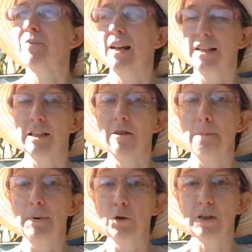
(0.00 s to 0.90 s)
and her
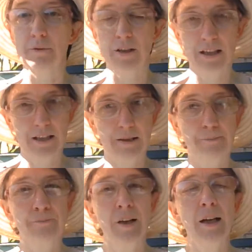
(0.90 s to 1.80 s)
abusiveness
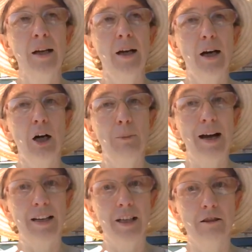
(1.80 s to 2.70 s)

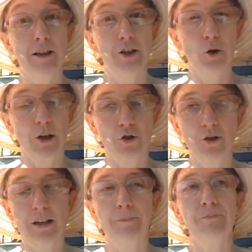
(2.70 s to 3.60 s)
and her
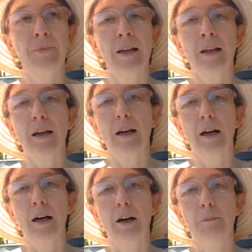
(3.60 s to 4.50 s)
idolatry,
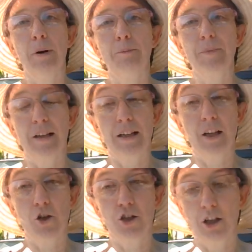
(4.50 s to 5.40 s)
in a
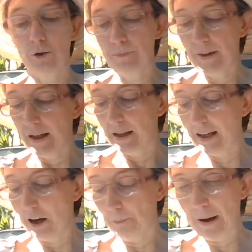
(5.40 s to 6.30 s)
nutshell.
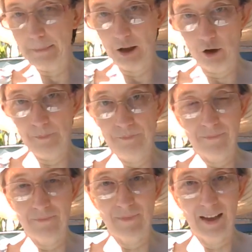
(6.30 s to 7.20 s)
Now, Babylon
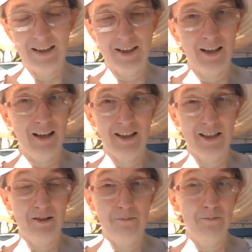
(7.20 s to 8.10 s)
as
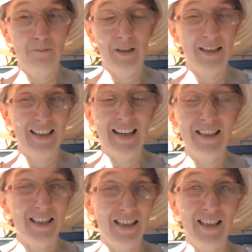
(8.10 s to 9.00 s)
an
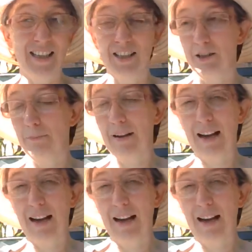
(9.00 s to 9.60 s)
entity, as a